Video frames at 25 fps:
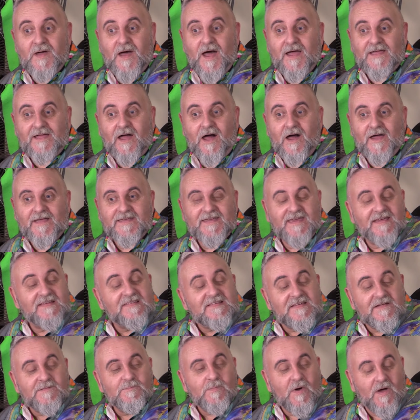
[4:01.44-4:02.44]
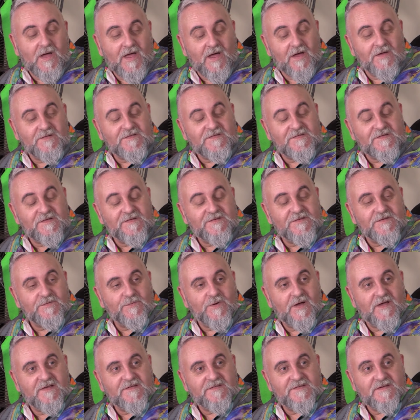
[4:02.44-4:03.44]
I guess in my own
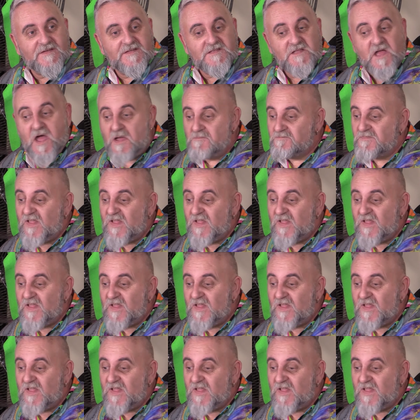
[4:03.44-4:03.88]
situation,